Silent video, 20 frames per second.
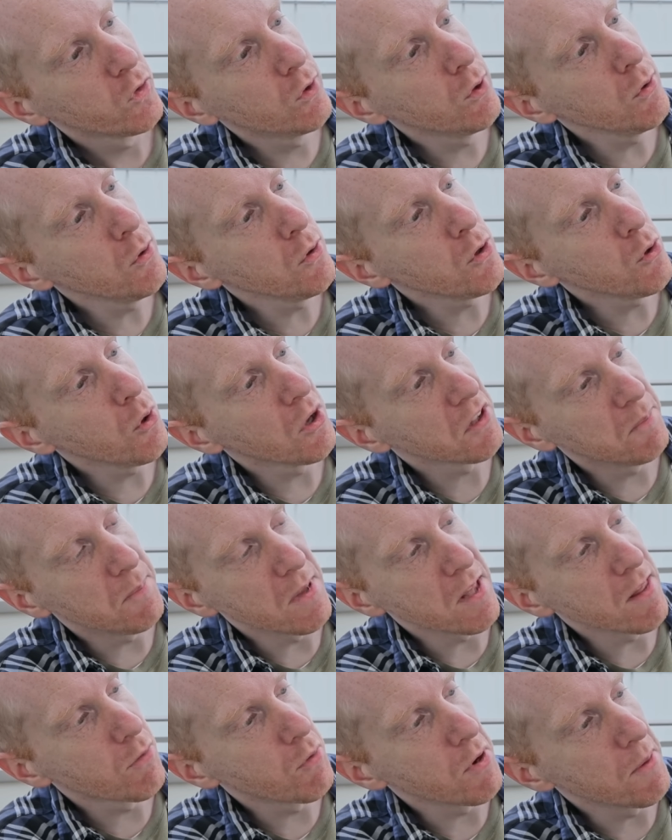2
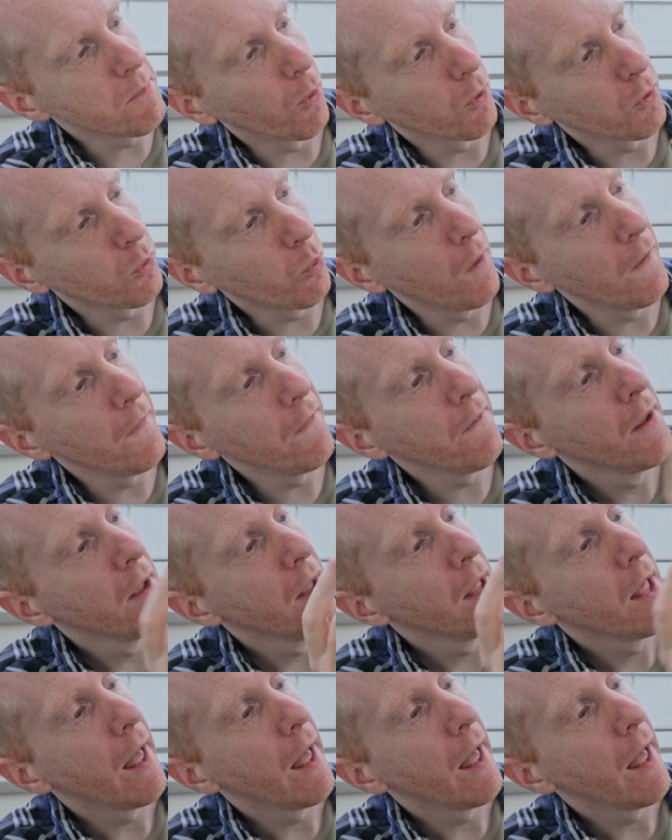USB 3.1,